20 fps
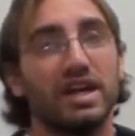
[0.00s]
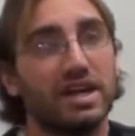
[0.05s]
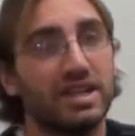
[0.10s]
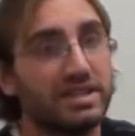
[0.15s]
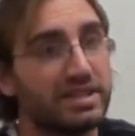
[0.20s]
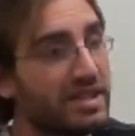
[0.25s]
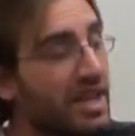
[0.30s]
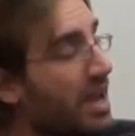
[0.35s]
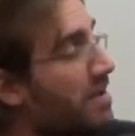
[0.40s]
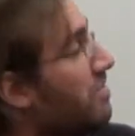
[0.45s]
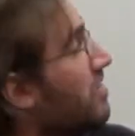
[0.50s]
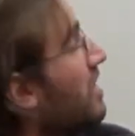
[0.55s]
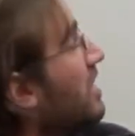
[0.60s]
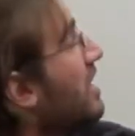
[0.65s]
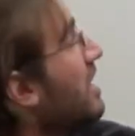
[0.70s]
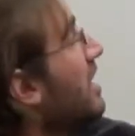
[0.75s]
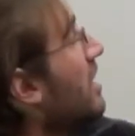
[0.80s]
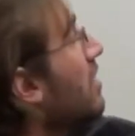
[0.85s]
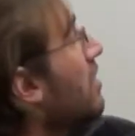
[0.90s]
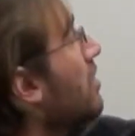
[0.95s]
Same
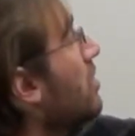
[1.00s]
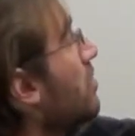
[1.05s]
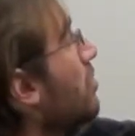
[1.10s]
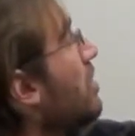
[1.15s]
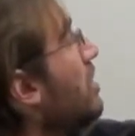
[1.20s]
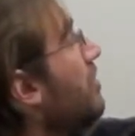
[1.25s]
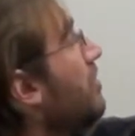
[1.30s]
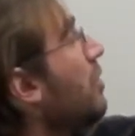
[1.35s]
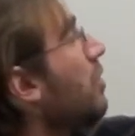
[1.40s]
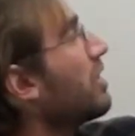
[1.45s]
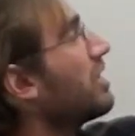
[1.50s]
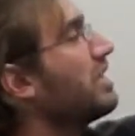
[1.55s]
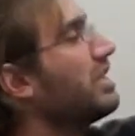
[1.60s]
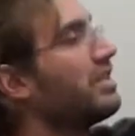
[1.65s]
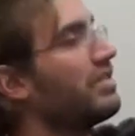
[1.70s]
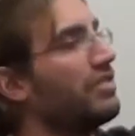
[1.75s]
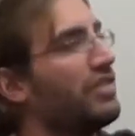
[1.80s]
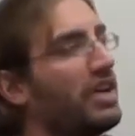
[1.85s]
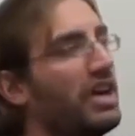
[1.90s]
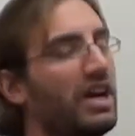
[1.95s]
thing here. 3, 14,
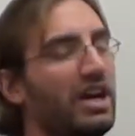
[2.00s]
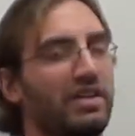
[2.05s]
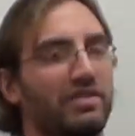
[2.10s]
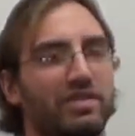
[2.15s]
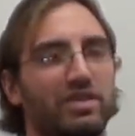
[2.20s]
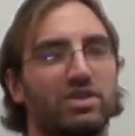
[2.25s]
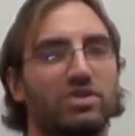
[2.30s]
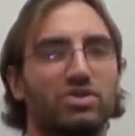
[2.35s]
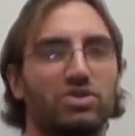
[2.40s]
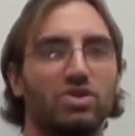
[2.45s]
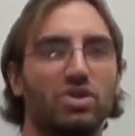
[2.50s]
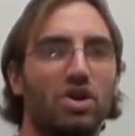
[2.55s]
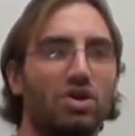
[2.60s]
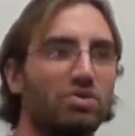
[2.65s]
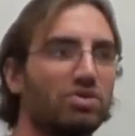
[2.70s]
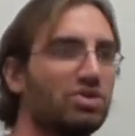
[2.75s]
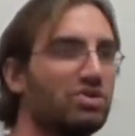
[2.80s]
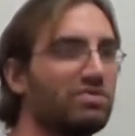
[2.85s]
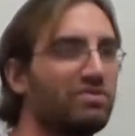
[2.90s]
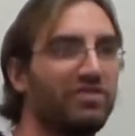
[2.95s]
and 5, there's
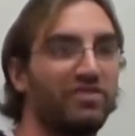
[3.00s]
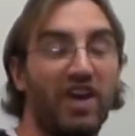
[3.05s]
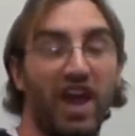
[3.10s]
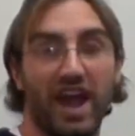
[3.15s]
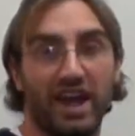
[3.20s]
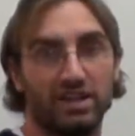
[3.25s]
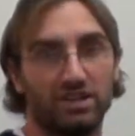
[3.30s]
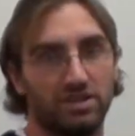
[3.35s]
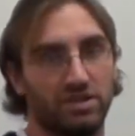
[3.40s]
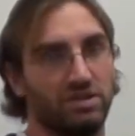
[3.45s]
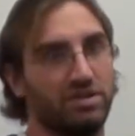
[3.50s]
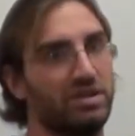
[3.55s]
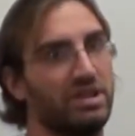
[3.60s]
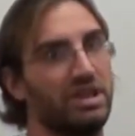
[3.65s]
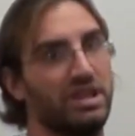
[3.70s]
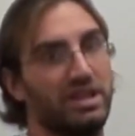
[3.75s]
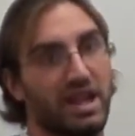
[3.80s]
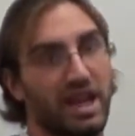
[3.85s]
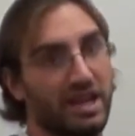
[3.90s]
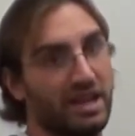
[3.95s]
no factor
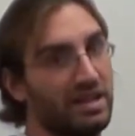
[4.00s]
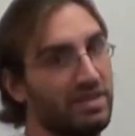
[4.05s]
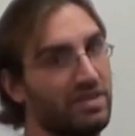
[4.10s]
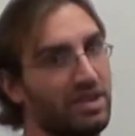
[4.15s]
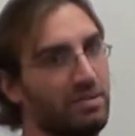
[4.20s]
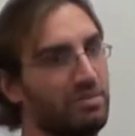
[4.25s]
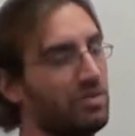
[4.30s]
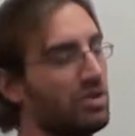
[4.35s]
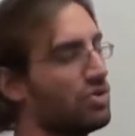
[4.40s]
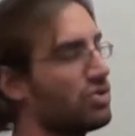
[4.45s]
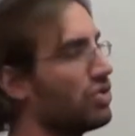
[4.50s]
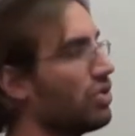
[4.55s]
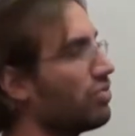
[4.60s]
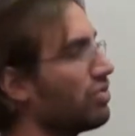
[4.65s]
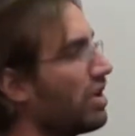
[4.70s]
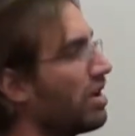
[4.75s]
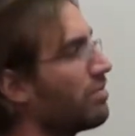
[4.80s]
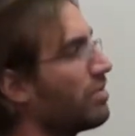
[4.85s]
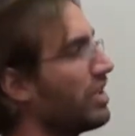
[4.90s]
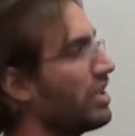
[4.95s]
in any of them. There's no
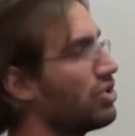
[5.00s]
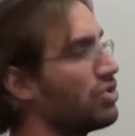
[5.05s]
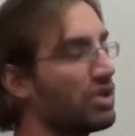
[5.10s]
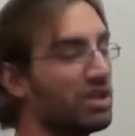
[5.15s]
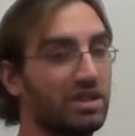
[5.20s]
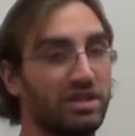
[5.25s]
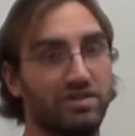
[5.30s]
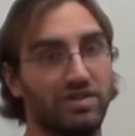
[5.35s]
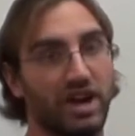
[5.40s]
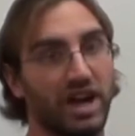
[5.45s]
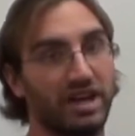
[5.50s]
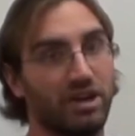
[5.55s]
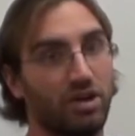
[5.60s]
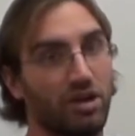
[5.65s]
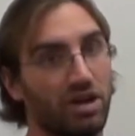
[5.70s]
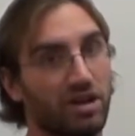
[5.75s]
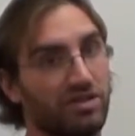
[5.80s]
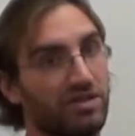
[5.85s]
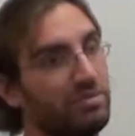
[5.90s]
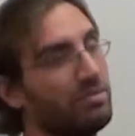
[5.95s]
number that you can divide
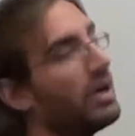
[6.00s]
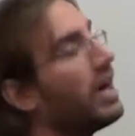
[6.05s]
all of them